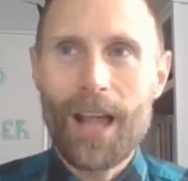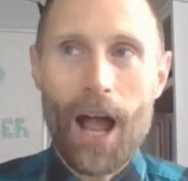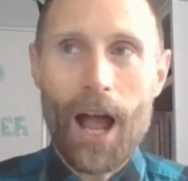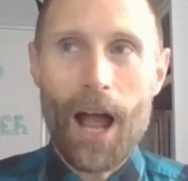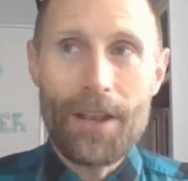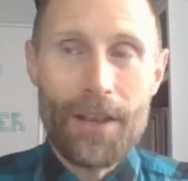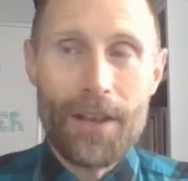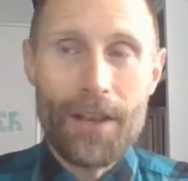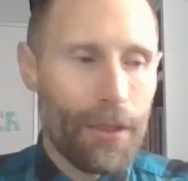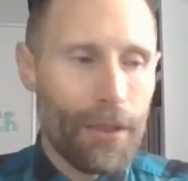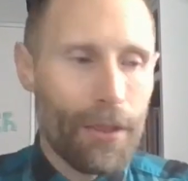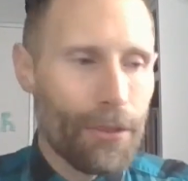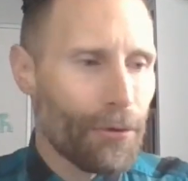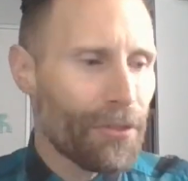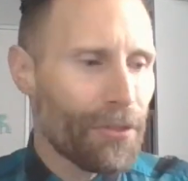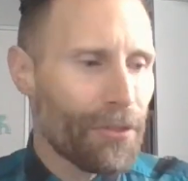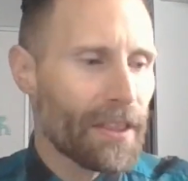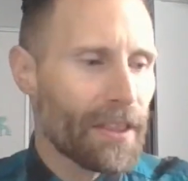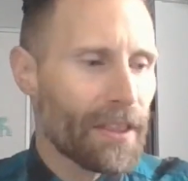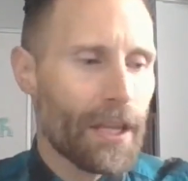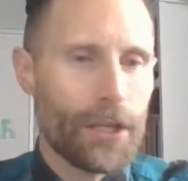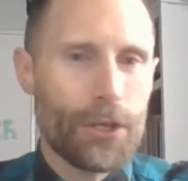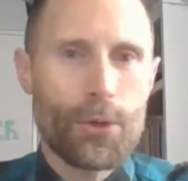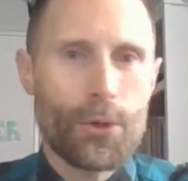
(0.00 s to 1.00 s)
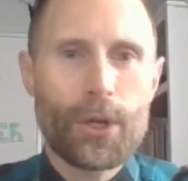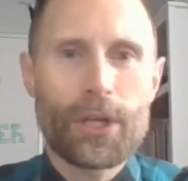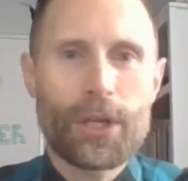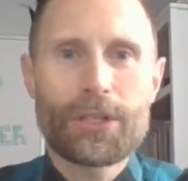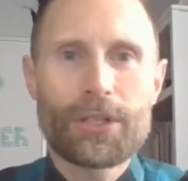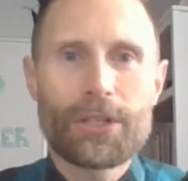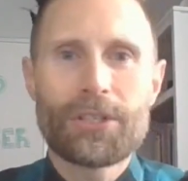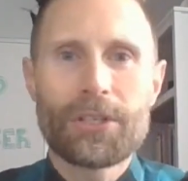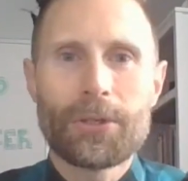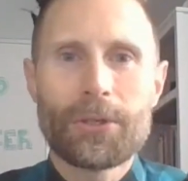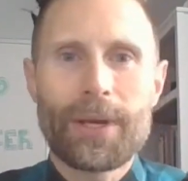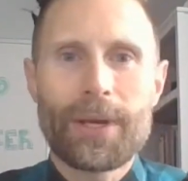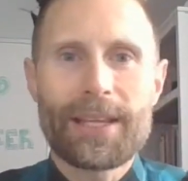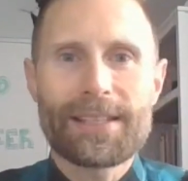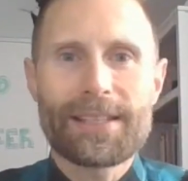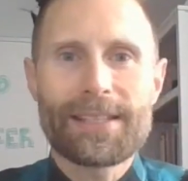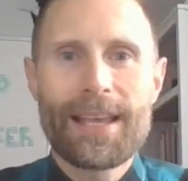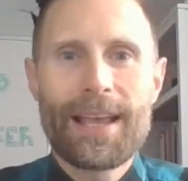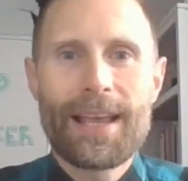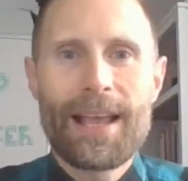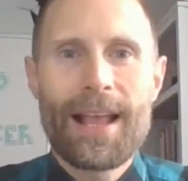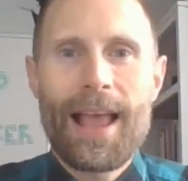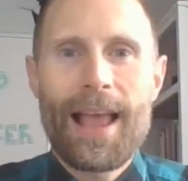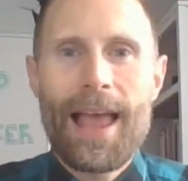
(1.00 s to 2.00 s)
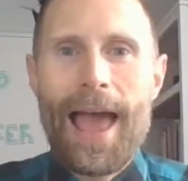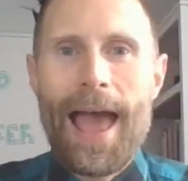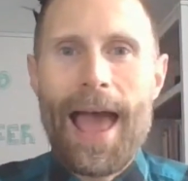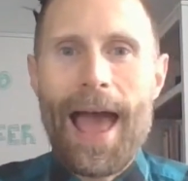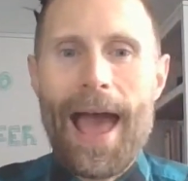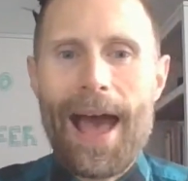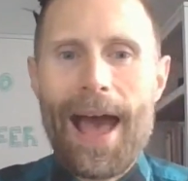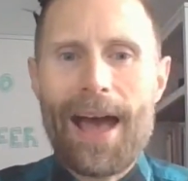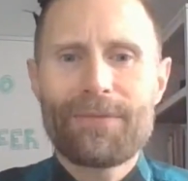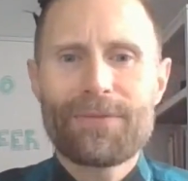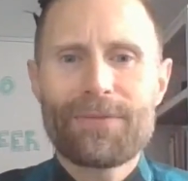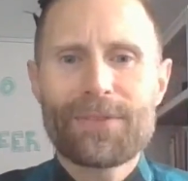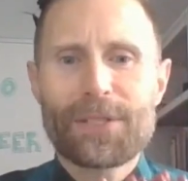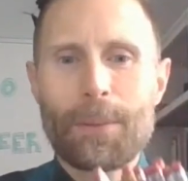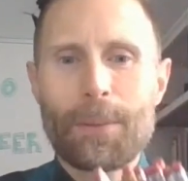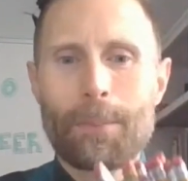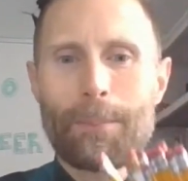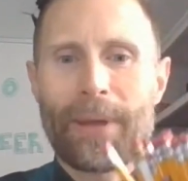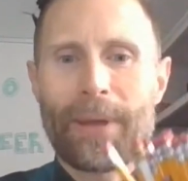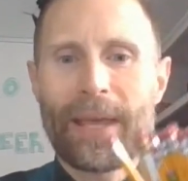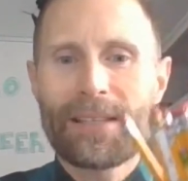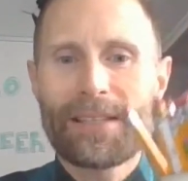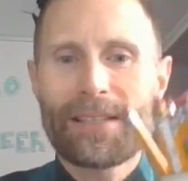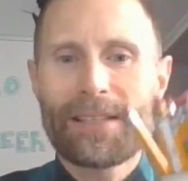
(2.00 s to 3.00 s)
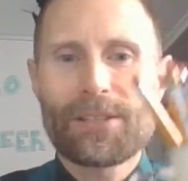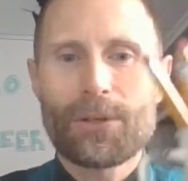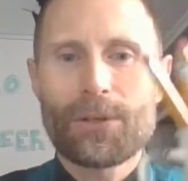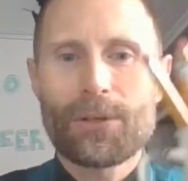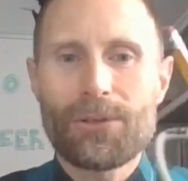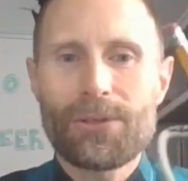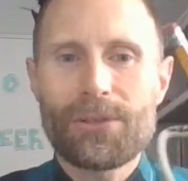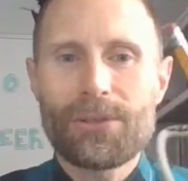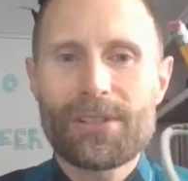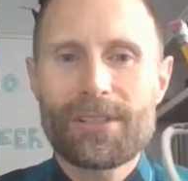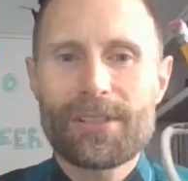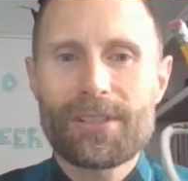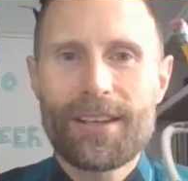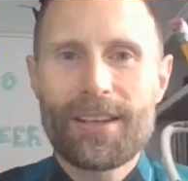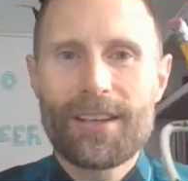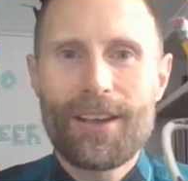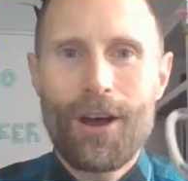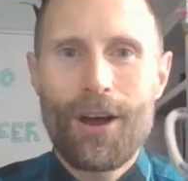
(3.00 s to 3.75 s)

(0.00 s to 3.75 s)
Another thing that you can do is have some pencils